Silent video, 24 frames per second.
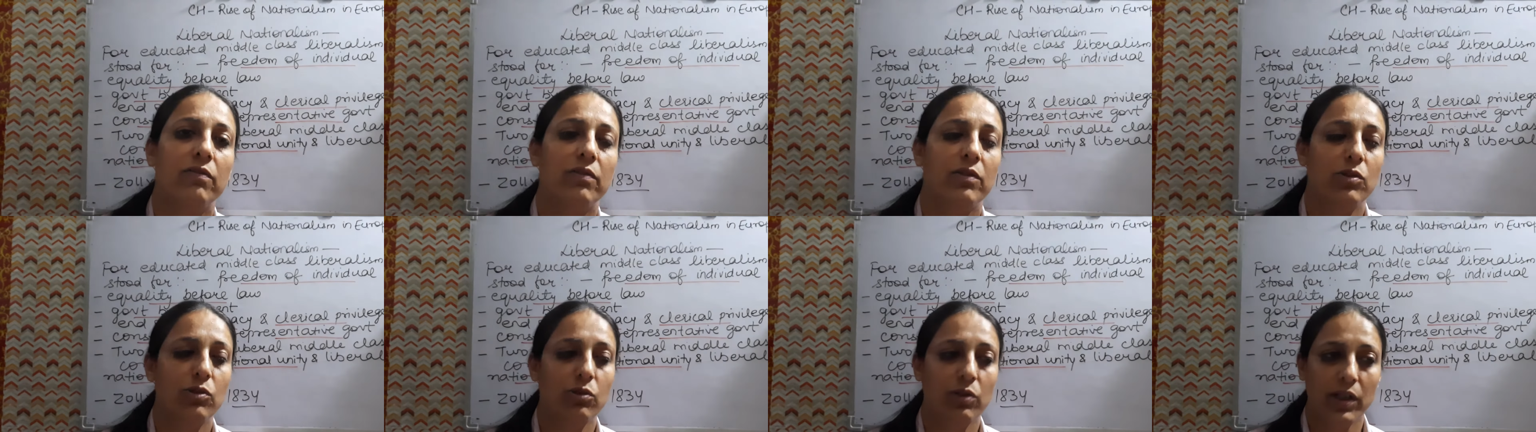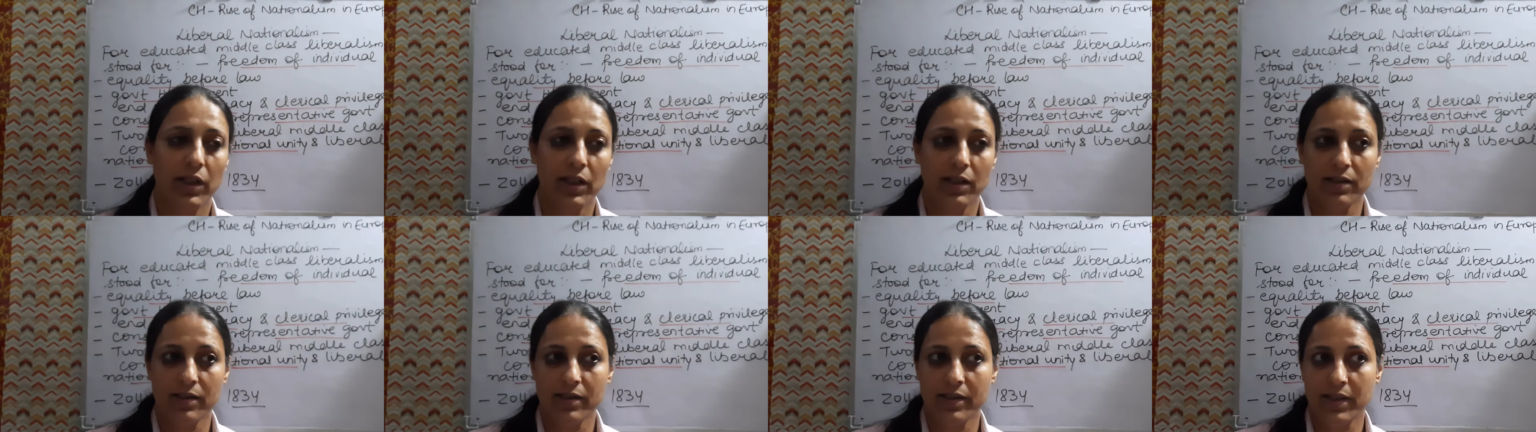
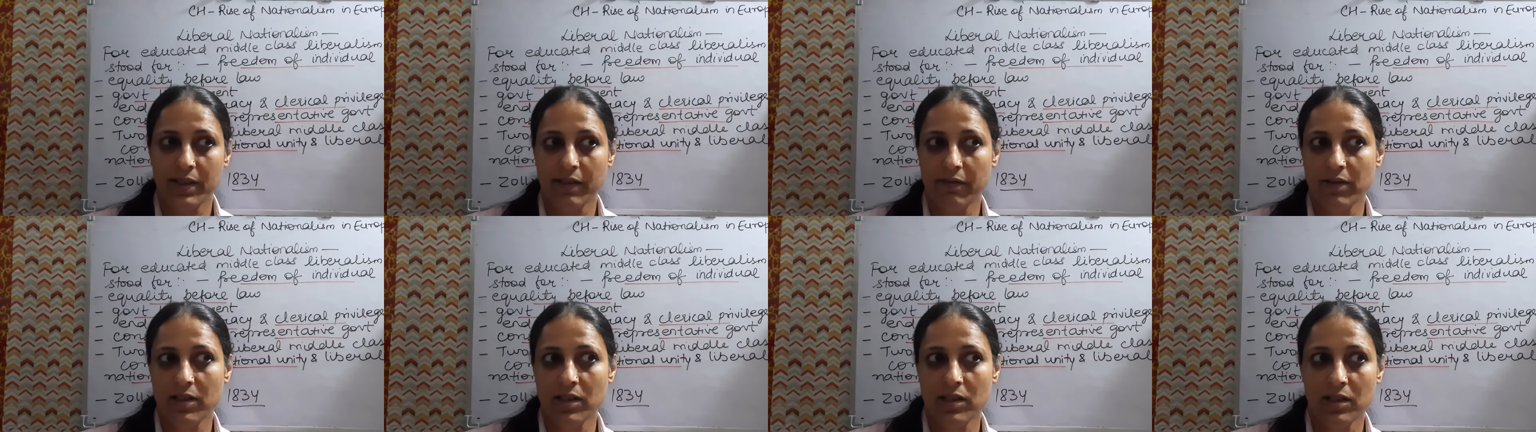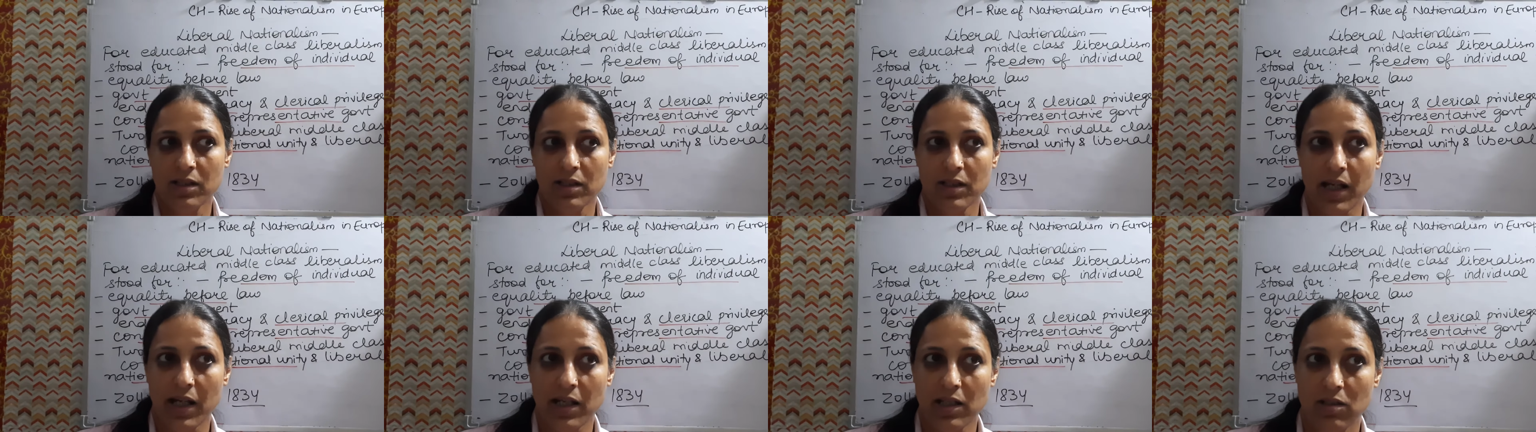during
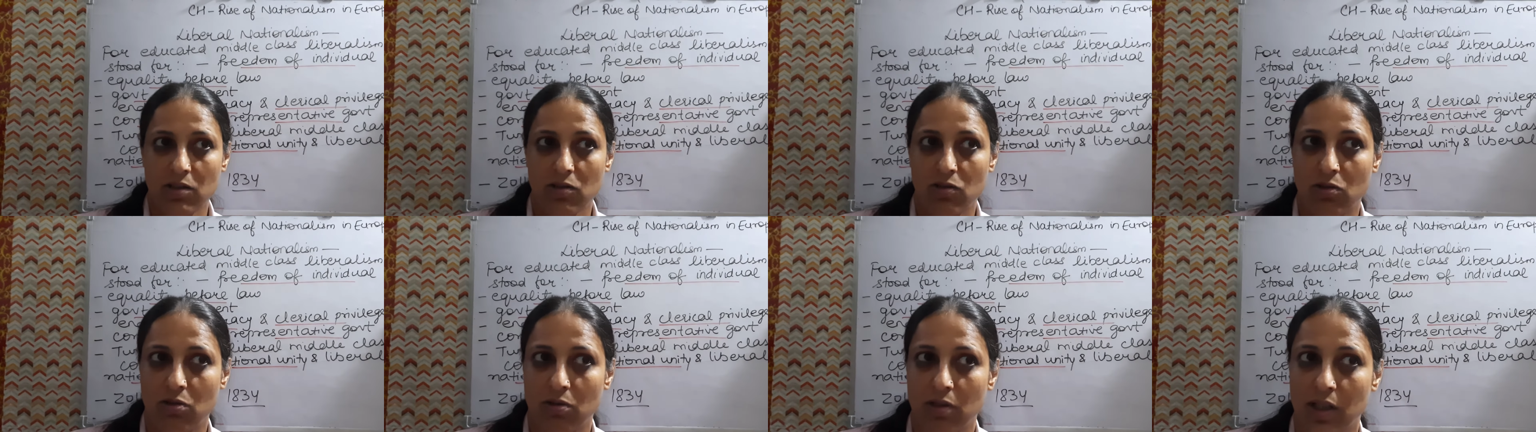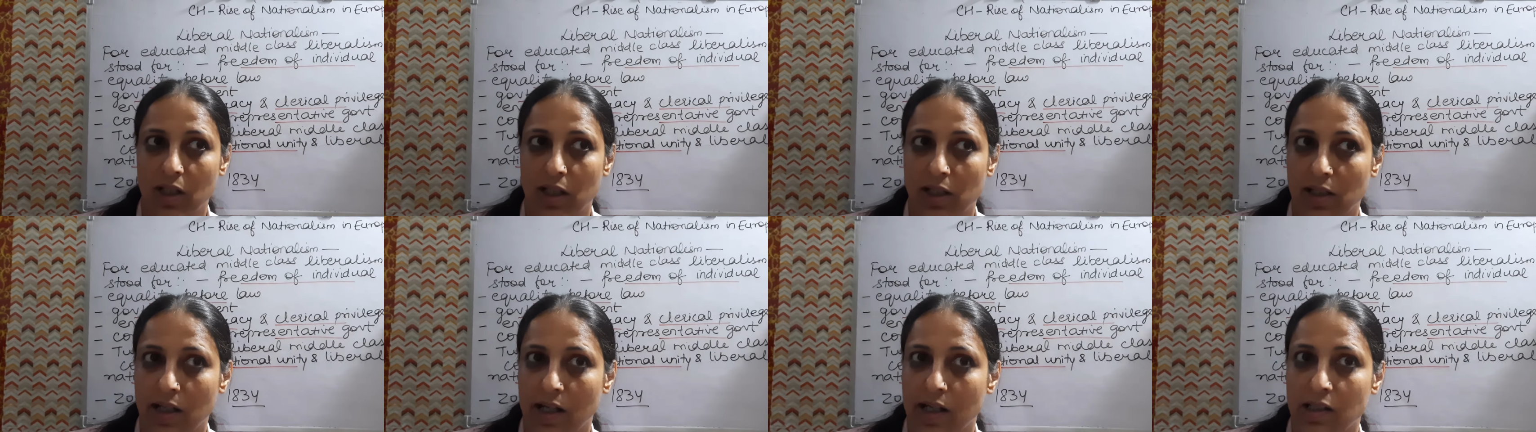1793
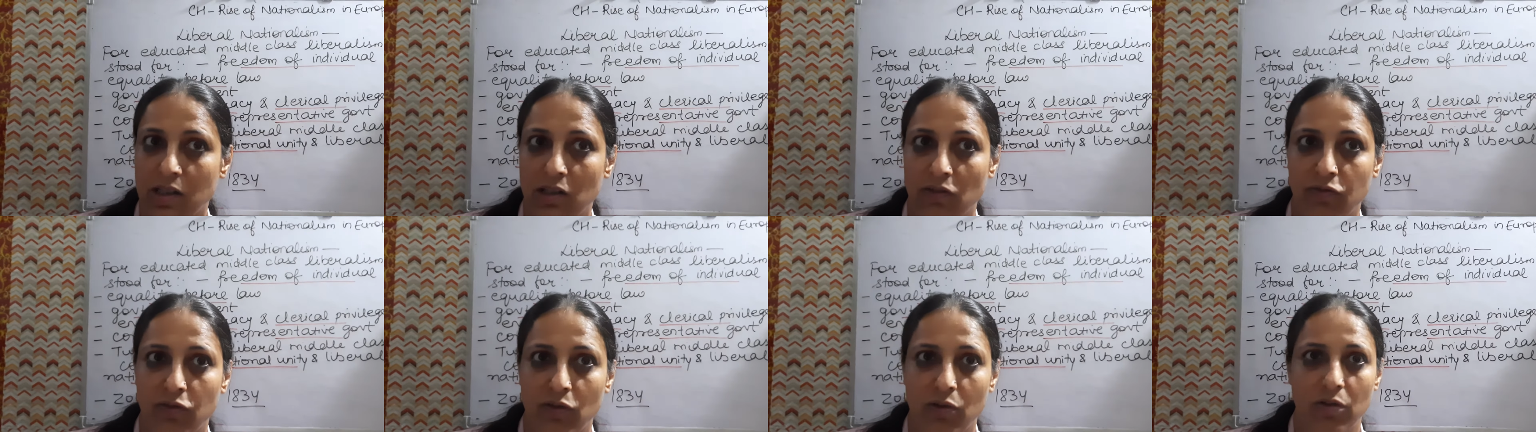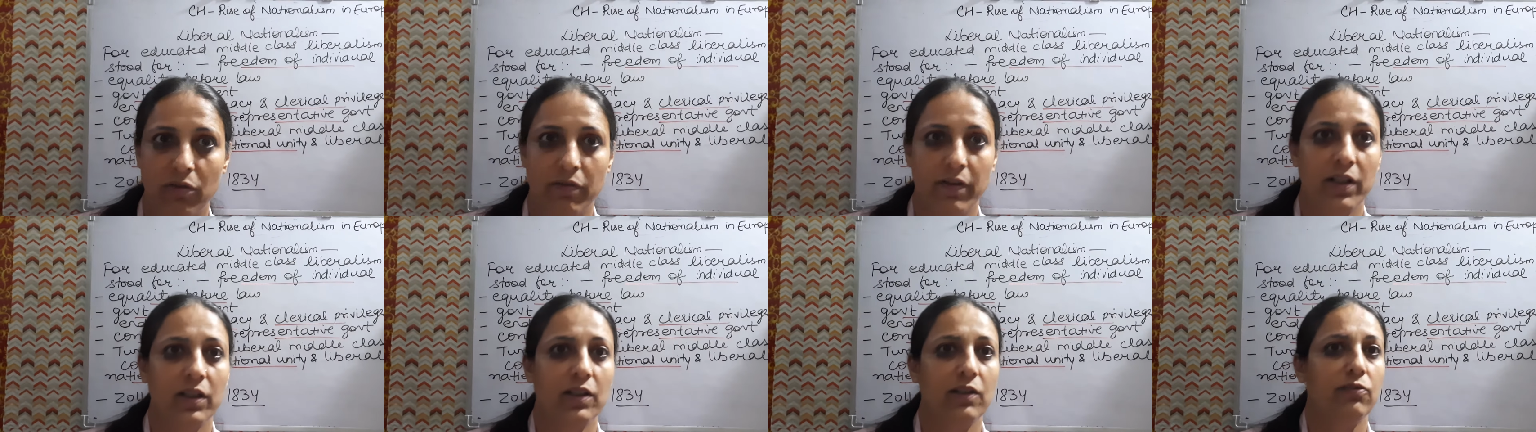and 94
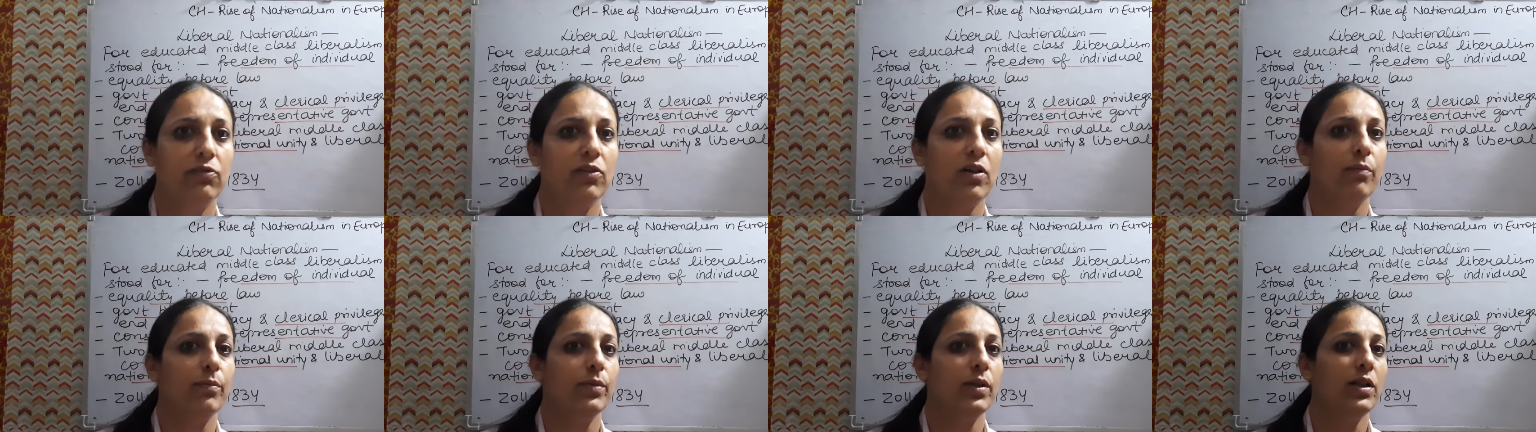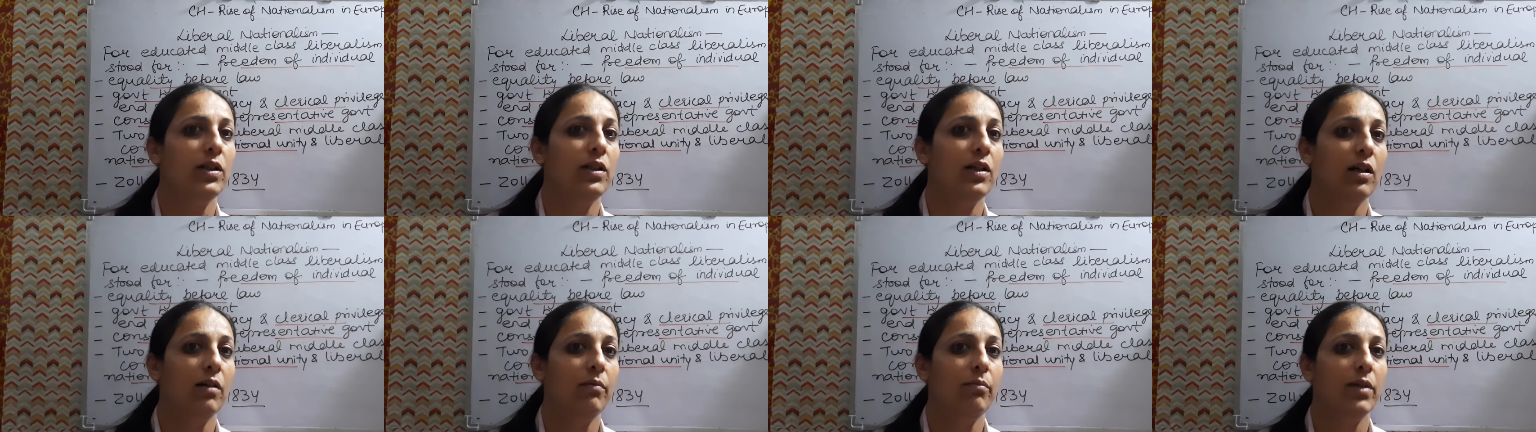when they formed the
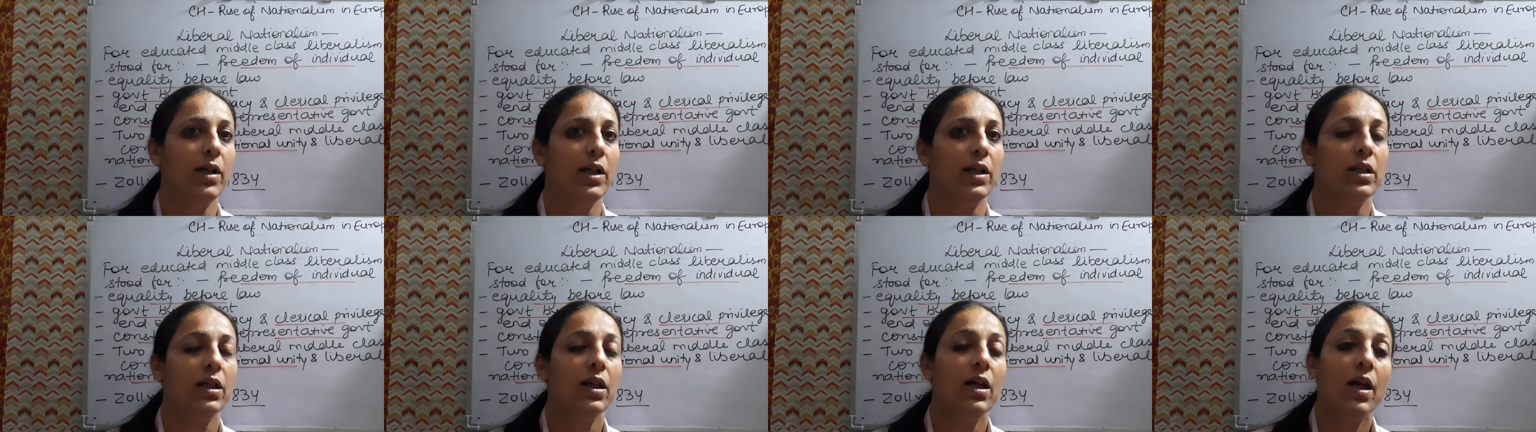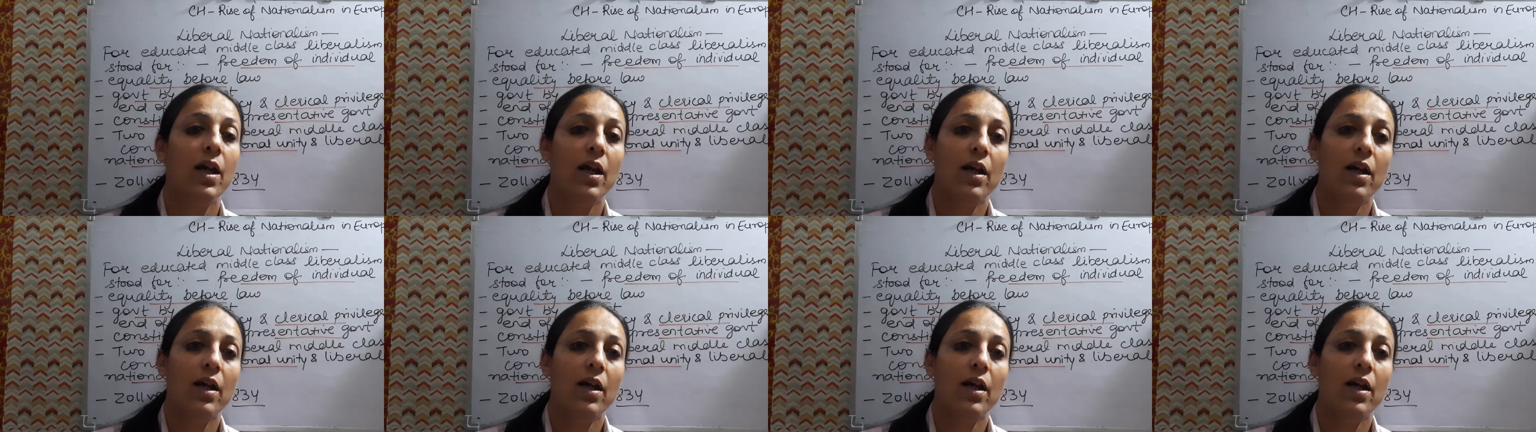government.